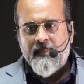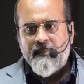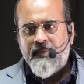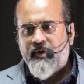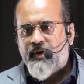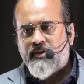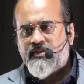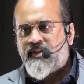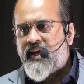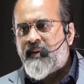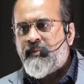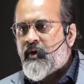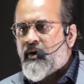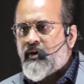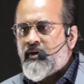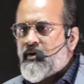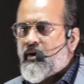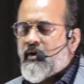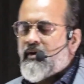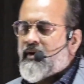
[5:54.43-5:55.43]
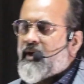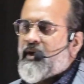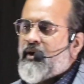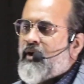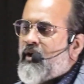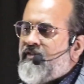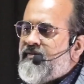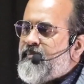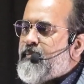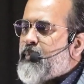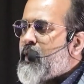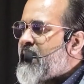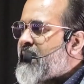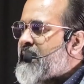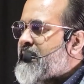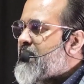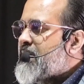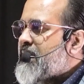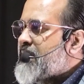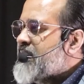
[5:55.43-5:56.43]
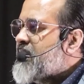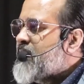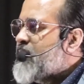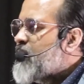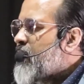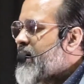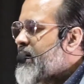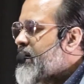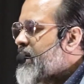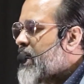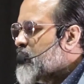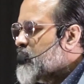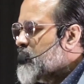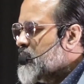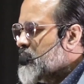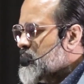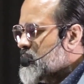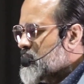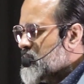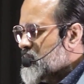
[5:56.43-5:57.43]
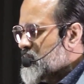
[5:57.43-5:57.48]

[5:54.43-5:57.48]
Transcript: because I'm not talking of pulling the other one down.